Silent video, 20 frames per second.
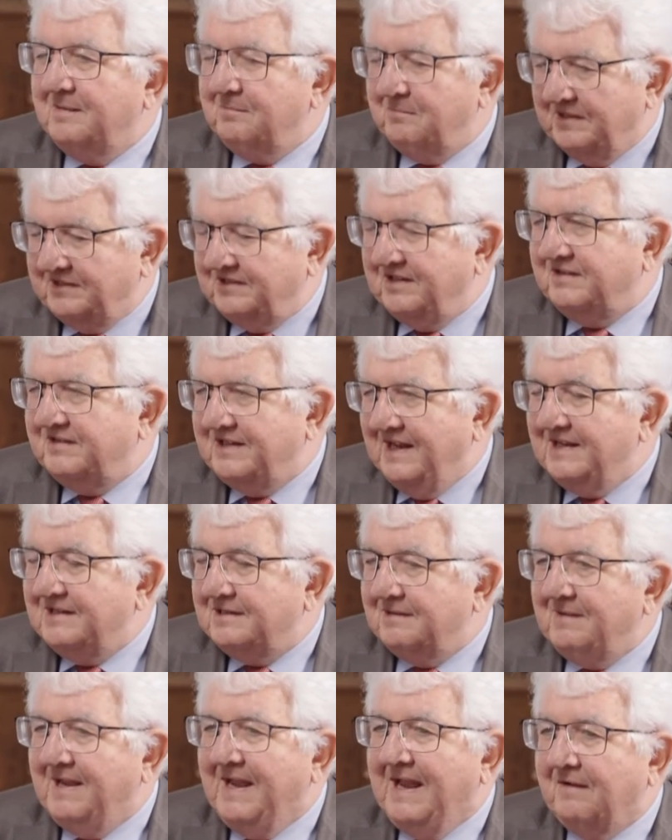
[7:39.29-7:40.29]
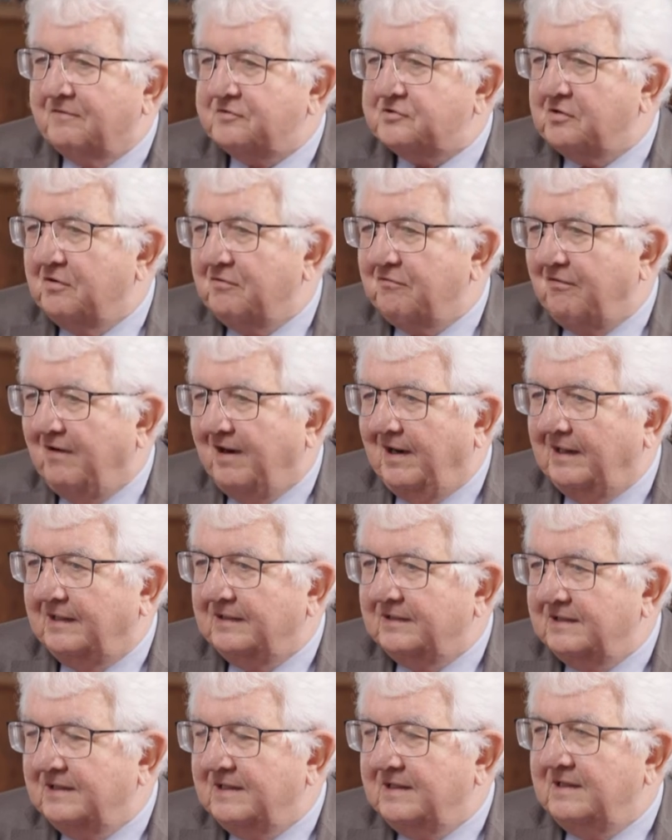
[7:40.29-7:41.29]
but the data we have so far
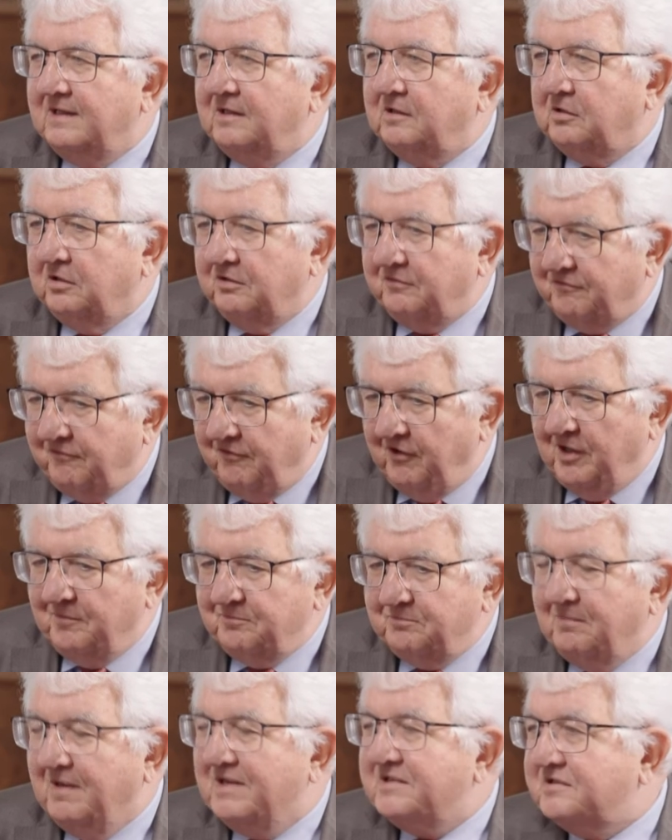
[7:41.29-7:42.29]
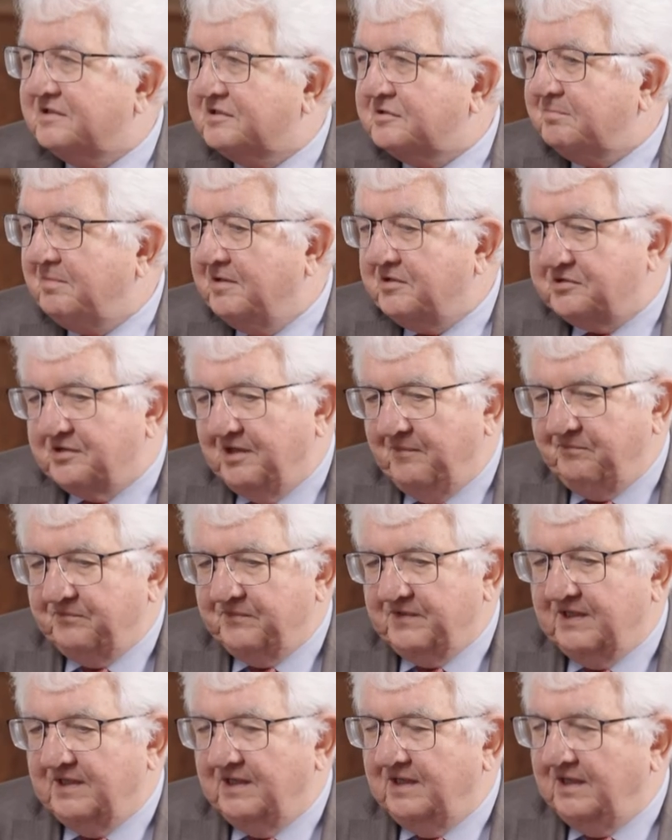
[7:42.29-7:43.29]
confirmed my suspicion